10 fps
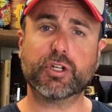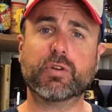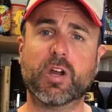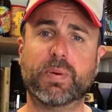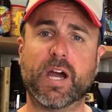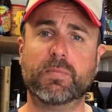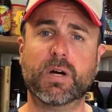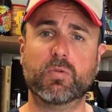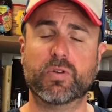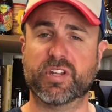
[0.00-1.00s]
2-row pale
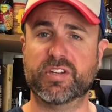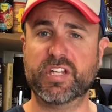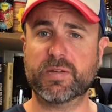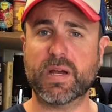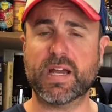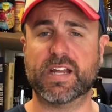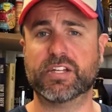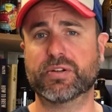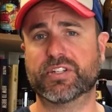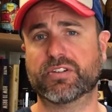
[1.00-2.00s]
malt with Enigma and
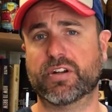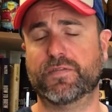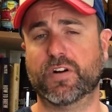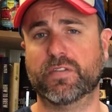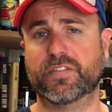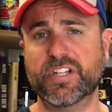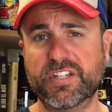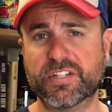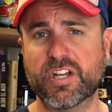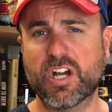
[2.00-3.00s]
US 05
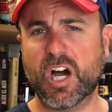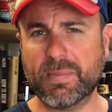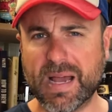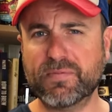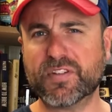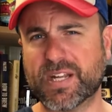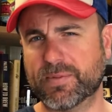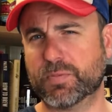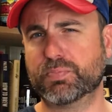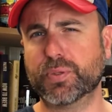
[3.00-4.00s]
yeast. I'm aiming for something
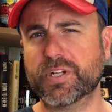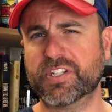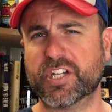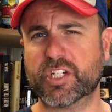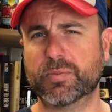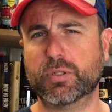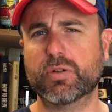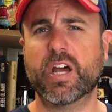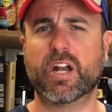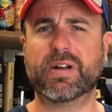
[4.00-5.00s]
that's pretty
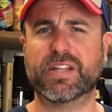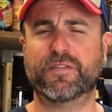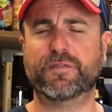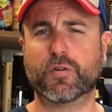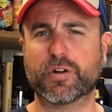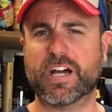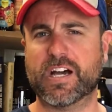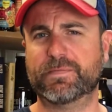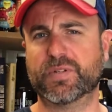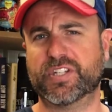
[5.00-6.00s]
sessionable at around the
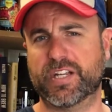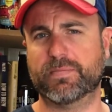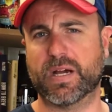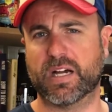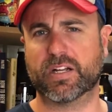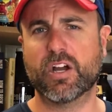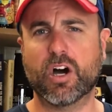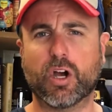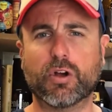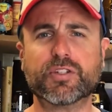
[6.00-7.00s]
4.5% mark.
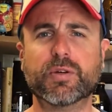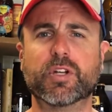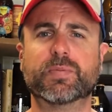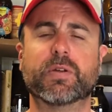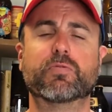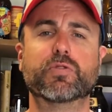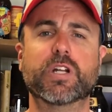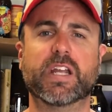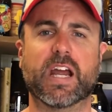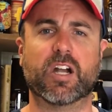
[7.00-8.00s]
I also want it to be
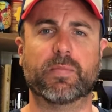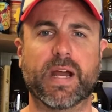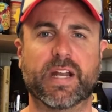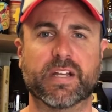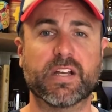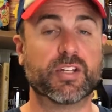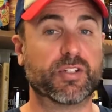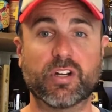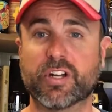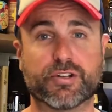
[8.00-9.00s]
really aromatic,
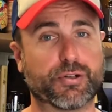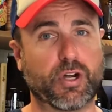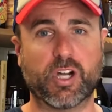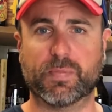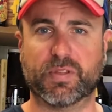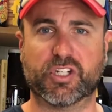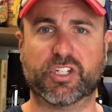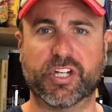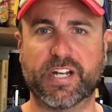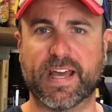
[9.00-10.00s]
so I'm going to dry hop the
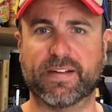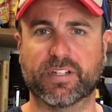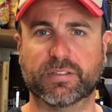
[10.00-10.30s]
shit out of